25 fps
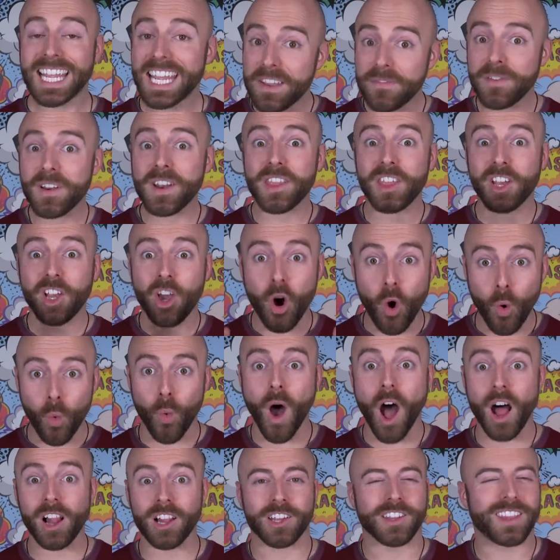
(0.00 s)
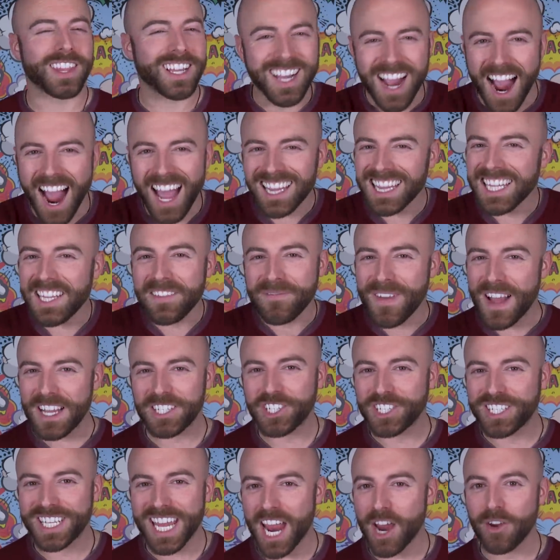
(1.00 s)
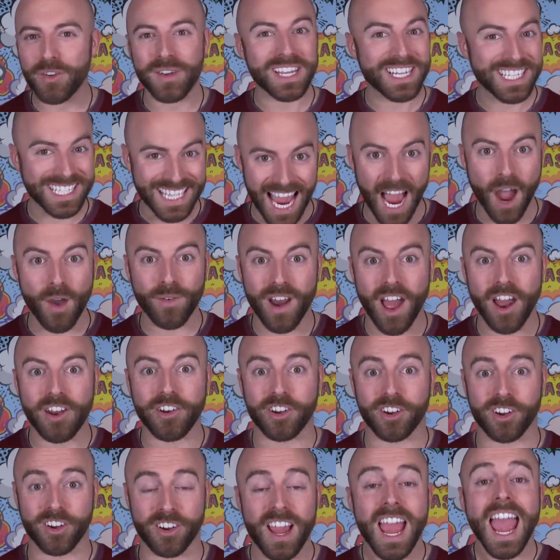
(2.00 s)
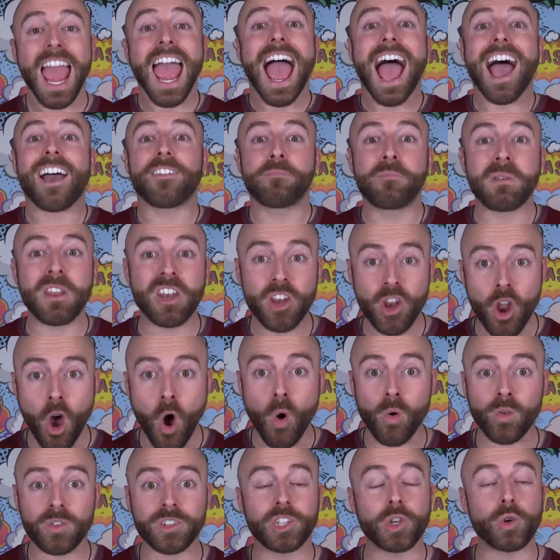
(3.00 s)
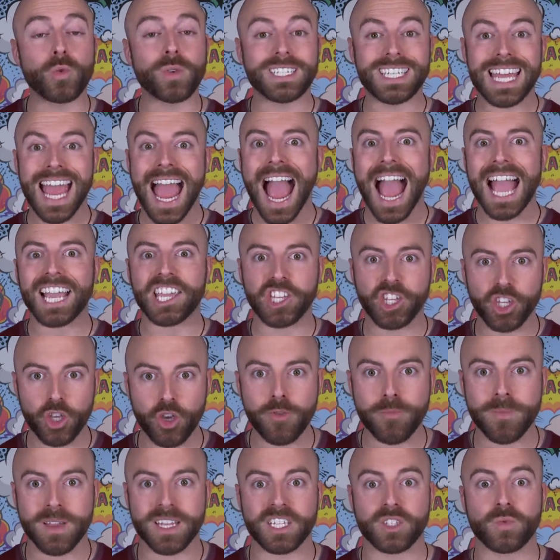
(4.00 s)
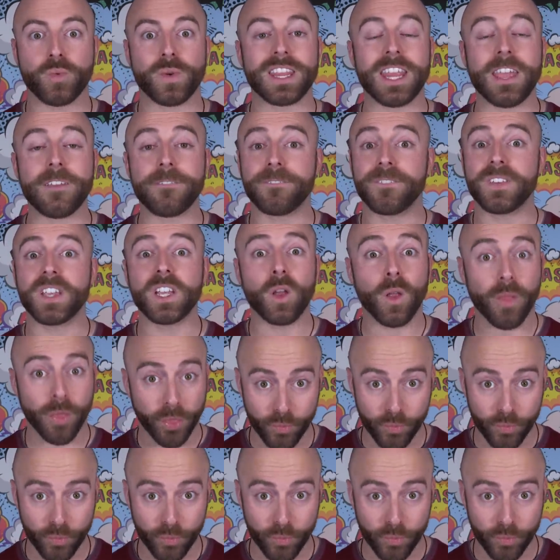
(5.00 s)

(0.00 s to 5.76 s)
Even the koala, the cuddly vegetarian down under, have been known to attack humans when they feel